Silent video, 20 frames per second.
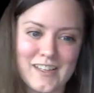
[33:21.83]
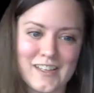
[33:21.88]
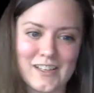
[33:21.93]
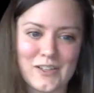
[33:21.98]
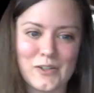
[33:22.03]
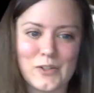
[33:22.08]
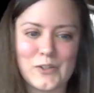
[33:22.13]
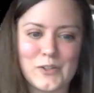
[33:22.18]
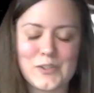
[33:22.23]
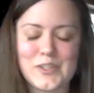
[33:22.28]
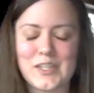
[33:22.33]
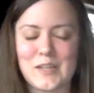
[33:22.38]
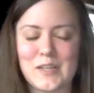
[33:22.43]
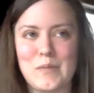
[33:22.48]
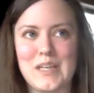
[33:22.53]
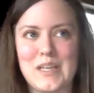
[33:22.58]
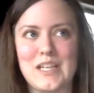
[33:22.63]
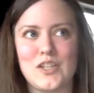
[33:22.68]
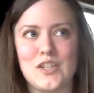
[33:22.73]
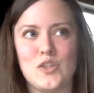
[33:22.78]
Goals can
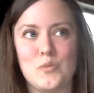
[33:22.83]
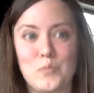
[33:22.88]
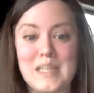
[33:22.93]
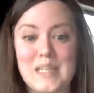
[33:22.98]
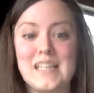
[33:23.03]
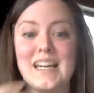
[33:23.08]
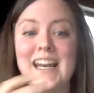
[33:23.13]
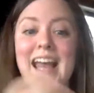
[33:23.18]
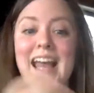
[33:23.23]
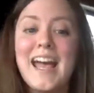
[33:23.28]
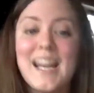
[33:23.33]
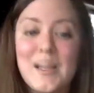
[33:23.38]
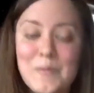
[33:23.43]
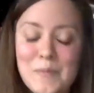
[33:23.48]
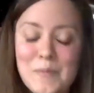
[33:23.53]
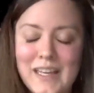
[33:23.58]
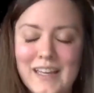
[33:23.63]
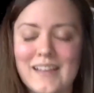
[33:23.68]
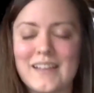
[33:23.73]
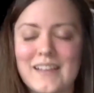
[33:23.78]
be to beat an
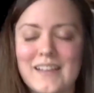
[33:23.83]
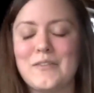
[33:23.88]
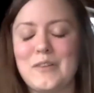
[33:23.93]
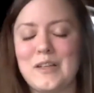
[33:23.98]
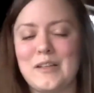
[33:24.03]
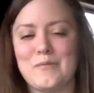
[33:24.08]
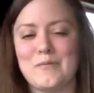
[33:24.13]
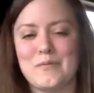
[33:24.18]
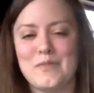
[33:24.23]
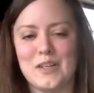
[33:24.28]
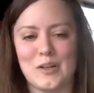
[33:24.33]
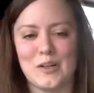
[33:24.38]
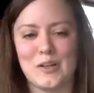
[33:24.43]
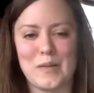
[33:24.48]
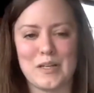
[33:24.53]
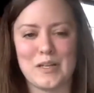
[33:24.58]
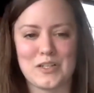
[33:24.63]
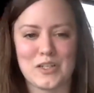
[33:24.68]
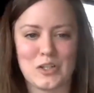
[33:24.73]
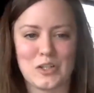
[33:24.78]
enemy. We,
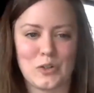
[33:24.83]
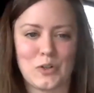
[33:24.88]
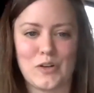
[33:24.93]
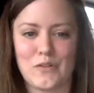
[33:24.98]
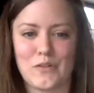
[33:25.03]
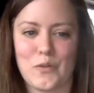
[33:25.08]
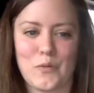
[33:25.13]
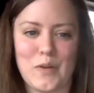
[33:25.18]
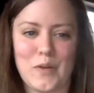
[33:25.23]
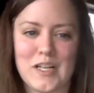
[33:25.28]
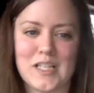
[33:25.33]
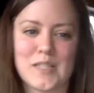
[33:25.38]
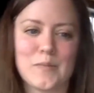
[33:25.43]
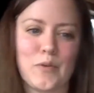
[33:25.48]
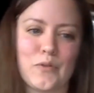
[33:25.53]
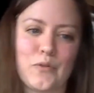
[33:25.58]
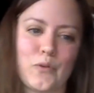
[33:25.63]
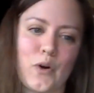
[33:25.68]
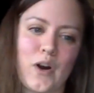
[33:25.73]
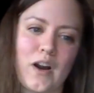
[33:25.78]
mentioned Lord of the Rings
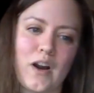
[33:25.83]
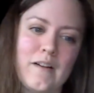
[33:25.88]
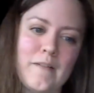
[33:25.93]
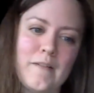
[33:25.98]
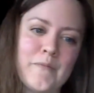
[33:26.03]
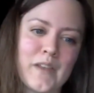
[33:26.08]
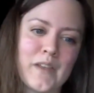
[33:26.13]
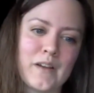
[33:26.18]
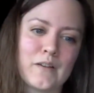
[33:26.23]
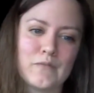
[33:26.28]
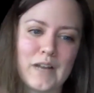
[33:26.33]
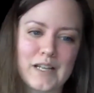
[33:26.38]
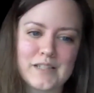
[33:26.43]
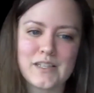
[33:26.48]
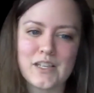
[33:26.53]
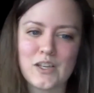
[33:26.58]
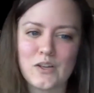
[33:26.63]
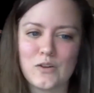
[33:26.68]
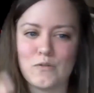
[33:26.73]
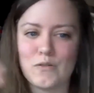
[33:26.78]
before.
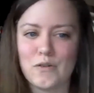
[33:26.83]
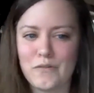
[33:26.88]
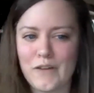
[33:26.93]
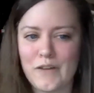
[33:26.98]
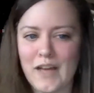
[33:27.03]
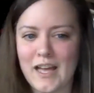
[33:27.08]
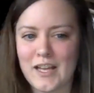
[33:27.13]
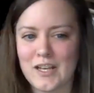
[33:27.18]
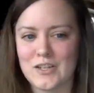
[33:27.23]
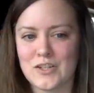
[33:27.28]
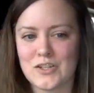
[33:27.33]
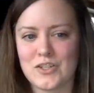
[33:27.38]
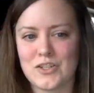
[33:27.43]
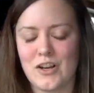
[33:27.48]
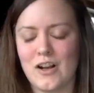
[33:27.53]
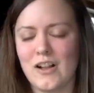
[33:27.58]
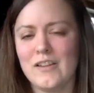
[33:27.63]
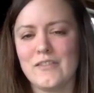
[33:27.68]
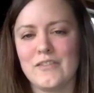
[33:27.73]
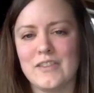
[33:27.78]
Rescue, revenge.
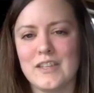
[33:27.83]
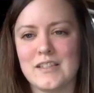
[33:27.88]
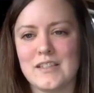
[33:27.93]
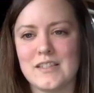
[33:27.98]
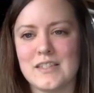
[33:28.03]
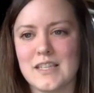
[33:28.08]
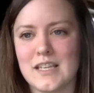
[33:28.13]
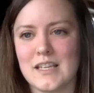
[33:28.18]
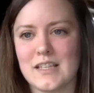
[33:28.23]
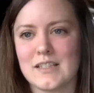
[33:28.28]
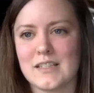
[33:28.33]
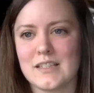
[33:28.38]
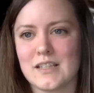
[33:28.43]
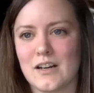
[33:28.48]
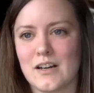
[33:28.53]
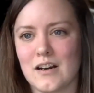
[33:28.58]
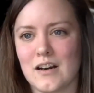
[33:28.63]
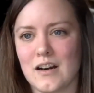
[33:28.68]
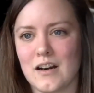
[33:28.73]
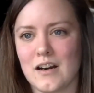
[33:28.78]
All of these things
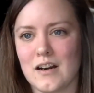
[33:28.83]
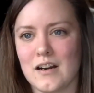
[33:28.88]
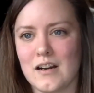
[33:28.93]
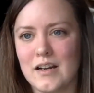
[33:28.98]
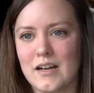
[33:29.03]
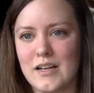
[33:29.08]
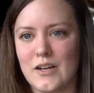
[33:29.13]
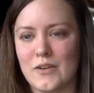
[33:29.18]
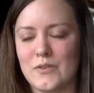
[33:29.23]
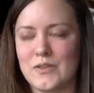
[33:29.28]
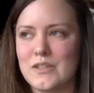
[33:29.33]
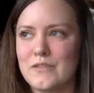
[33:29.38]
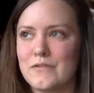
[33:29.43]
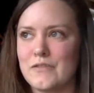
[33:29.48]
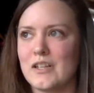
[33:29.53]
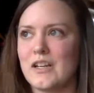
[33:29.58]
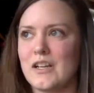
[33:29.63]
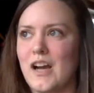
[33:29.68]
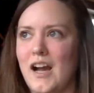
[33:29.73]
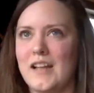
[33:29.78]
are,
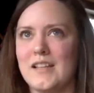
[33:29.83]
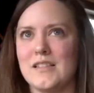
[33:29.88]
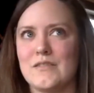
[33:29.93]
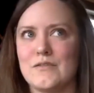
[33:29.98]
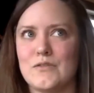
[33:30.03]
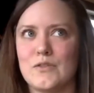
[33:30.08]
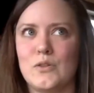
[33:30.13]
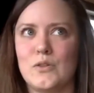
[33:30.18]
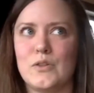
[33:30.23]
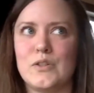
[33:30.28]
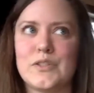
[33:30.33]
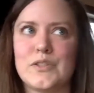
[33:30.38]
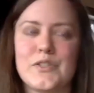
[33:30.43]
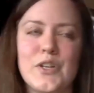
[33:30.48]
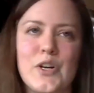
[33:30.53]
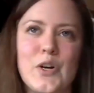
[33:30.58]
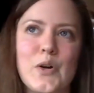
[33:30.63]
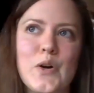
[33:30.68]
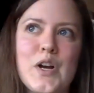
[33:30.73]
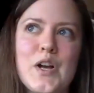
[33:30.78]
different kinds of goals.
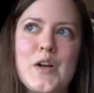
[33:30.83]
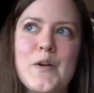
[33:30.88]
So,